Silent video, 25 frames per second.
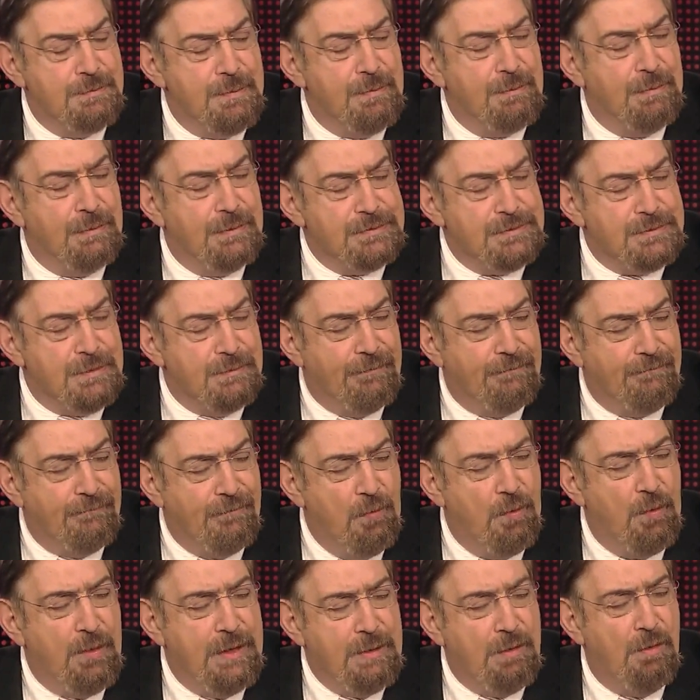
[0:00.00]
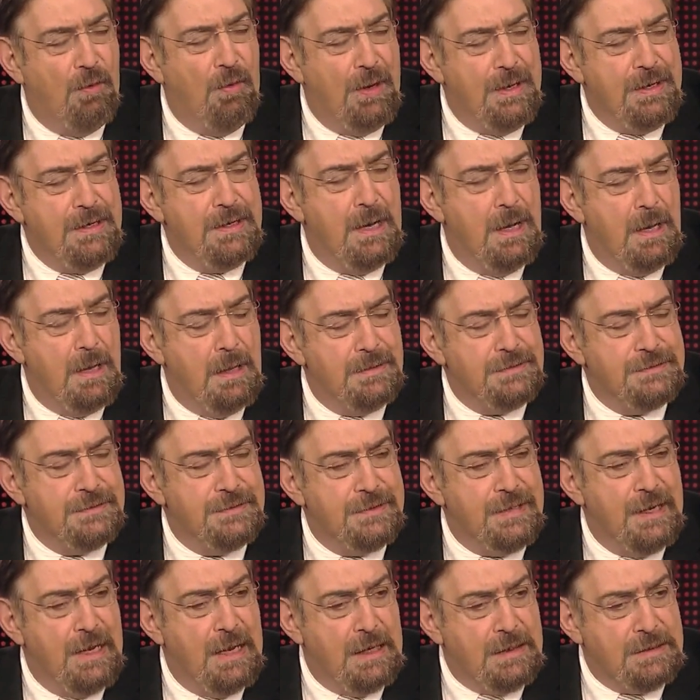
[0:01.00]
Remember, it's a $41
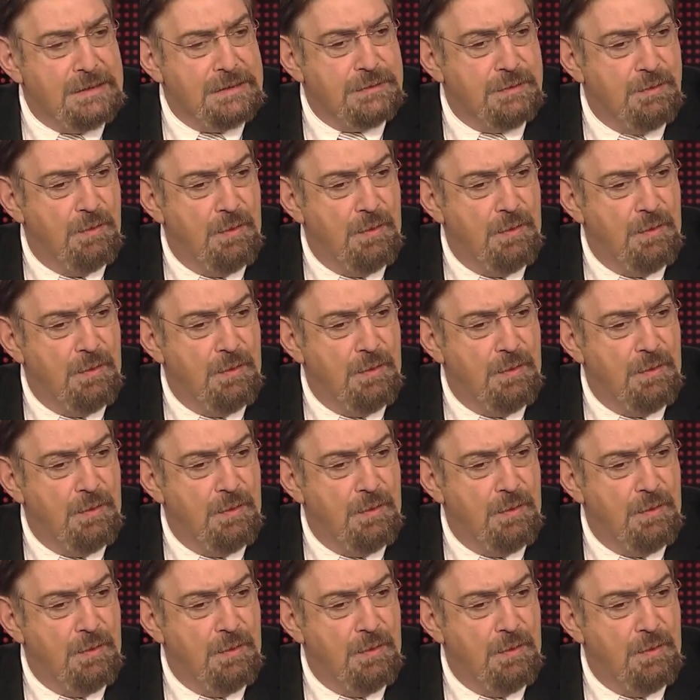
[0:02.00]
in taxes,